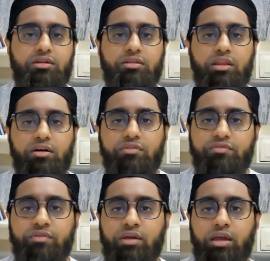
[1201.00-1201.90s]
the
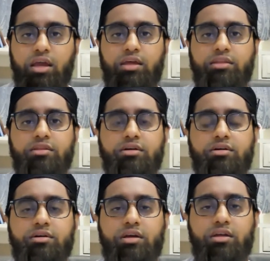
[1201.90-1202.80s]
love and
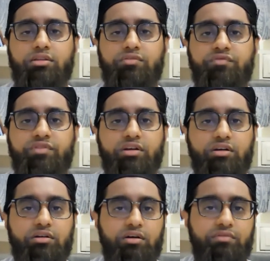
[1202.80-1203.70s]
the
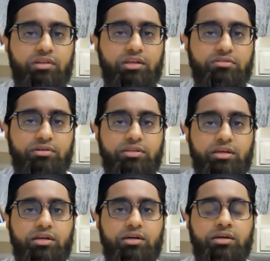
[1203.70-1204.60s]
fear of Allah
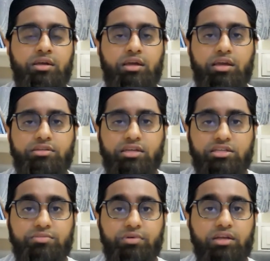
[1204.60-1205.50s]
subhanahu wa ta'ala is
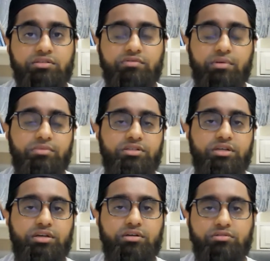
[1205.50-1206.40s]
expressed from the
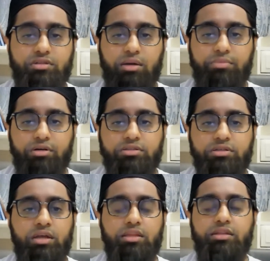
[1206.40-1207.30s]
sheikh to that
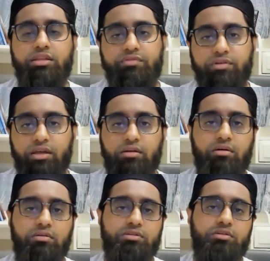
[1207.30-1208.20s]
person, and then they forget
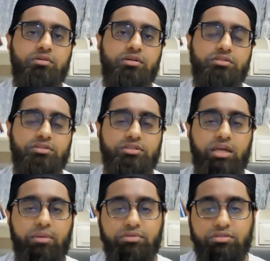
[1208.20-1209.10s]
all their questions.
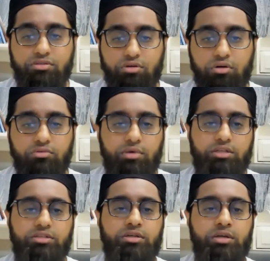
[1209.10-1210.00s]
This happens so
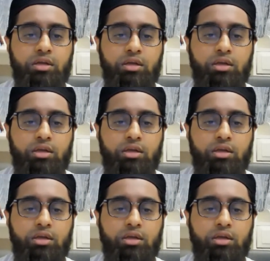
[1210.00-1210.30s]
much.